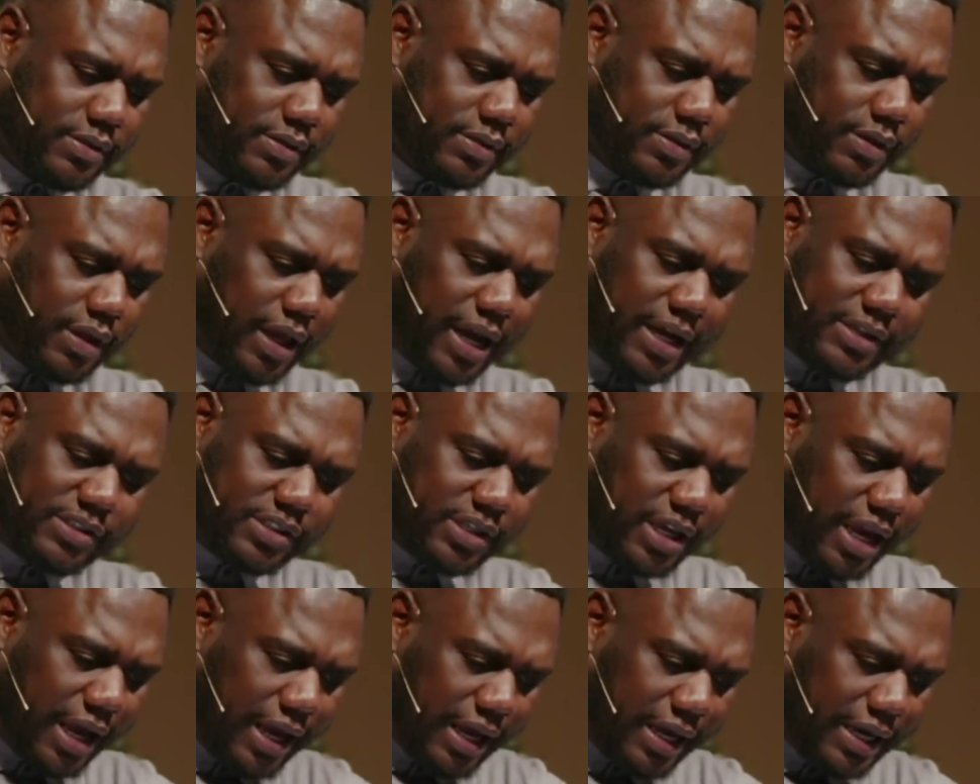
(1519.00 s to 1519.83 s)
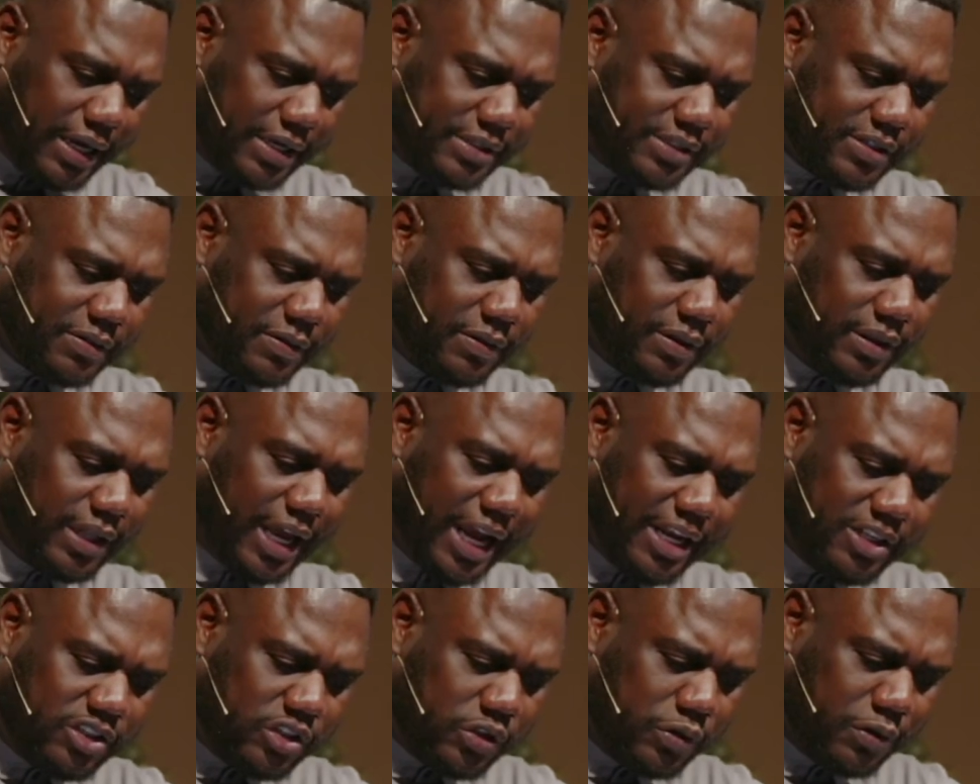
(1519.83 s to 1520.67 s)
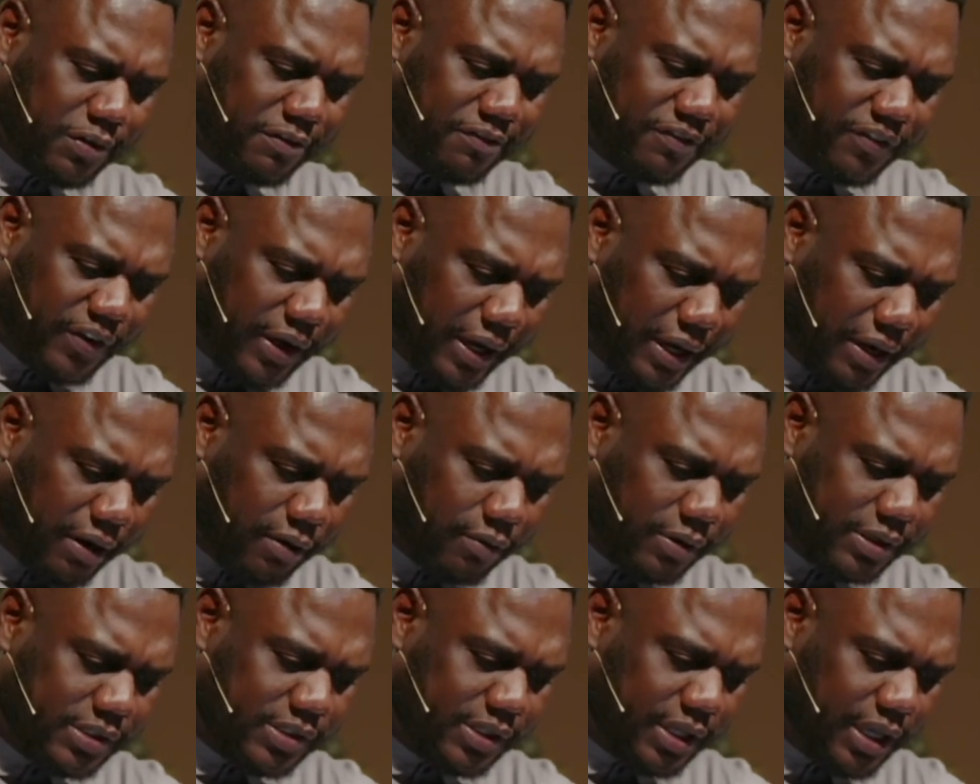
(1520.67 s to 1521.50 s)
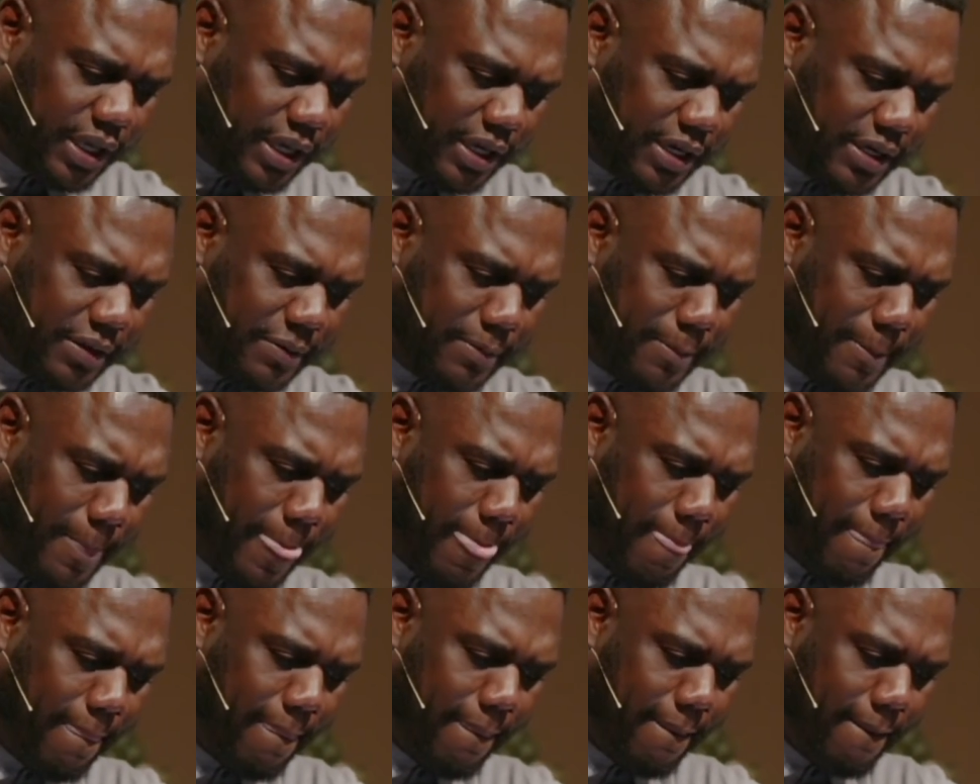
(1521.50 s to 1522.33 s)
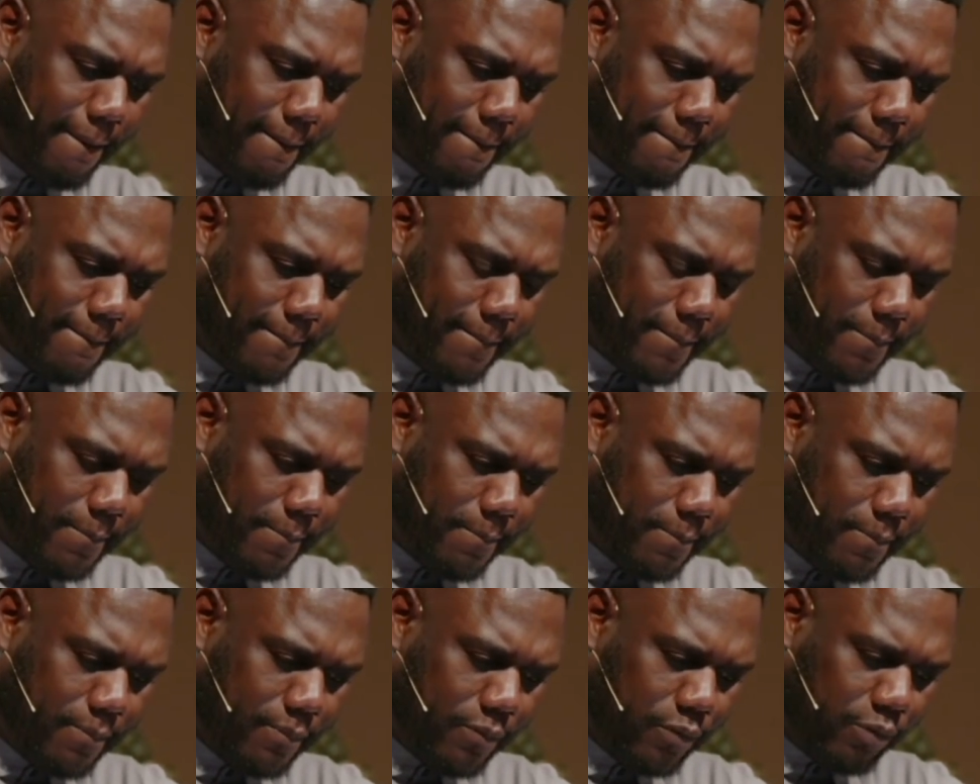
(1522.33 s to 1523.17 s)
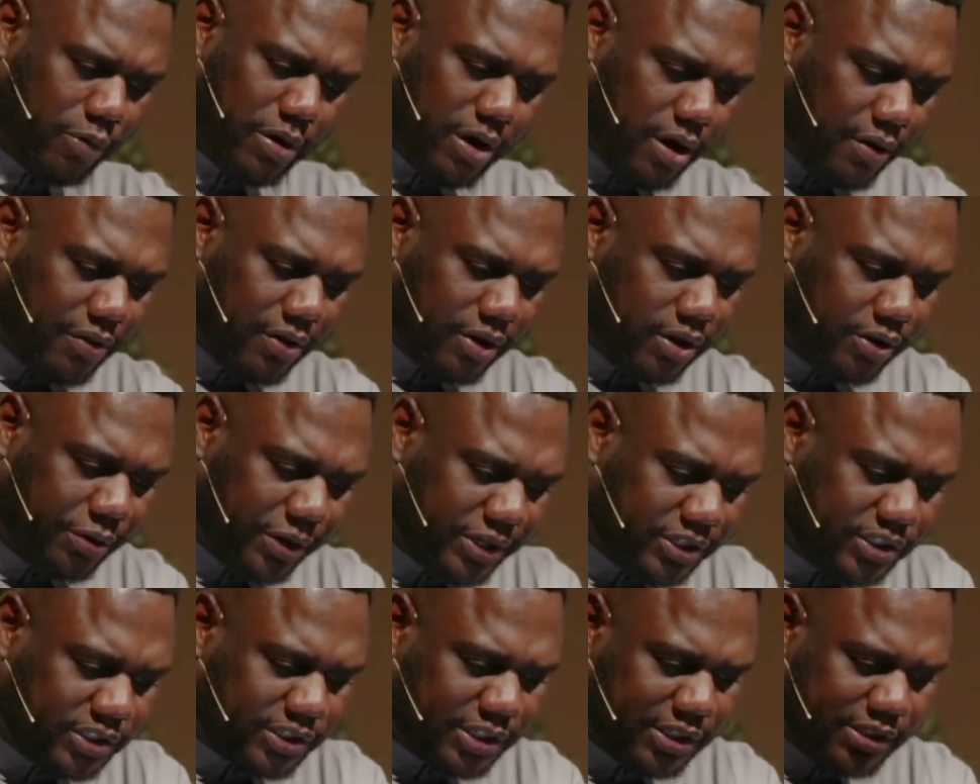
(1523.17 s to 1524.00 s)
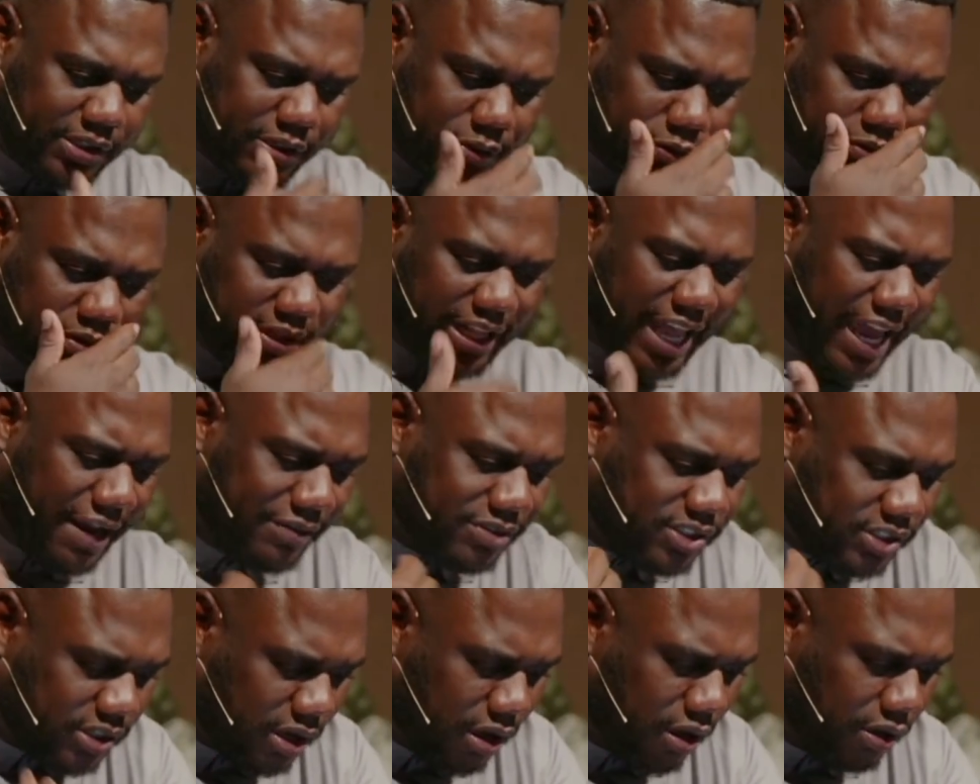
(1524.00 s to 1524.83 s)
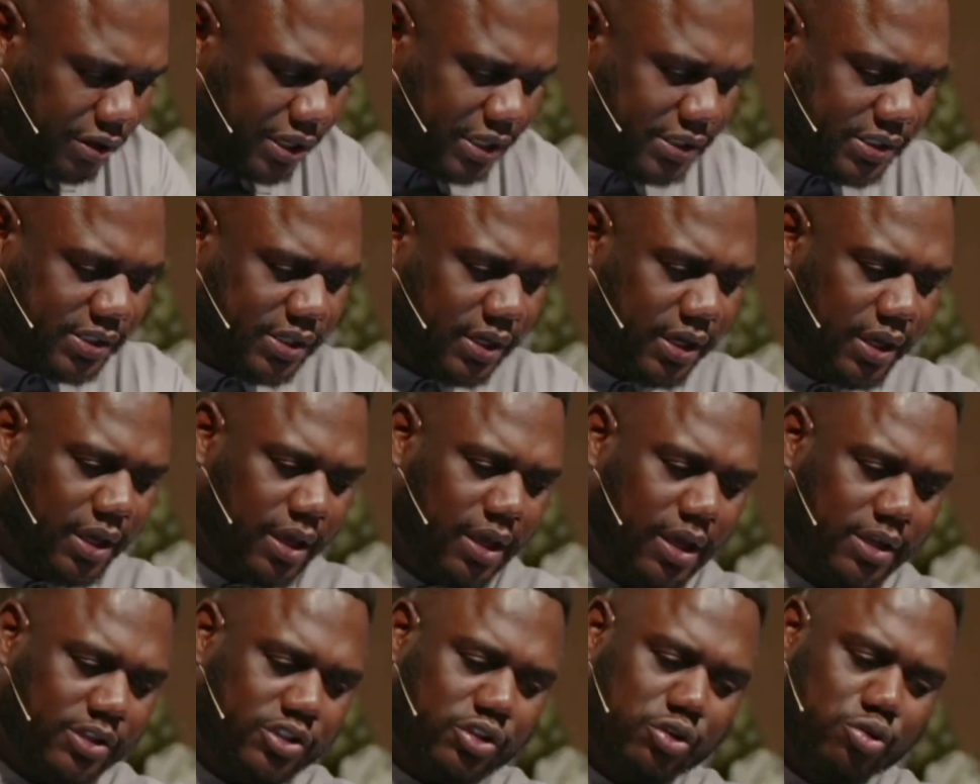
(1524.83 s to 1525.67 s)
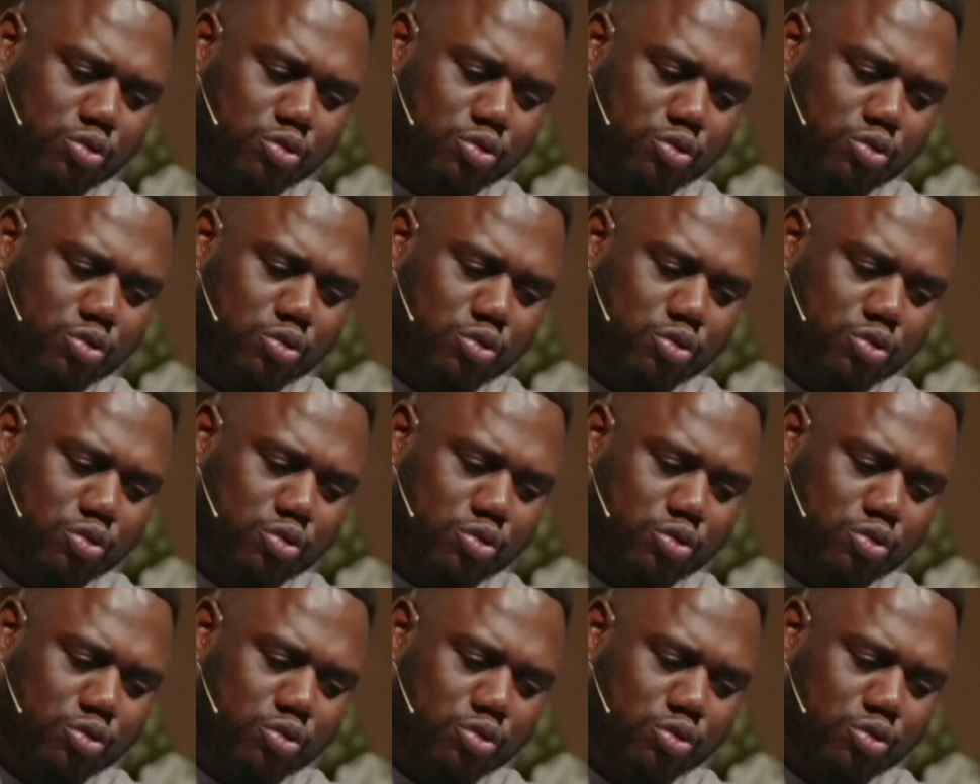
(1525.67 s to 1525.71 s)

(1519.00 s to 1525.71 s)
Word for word: Ask God to light you on fire once again. Where are the Christians whose life song is, To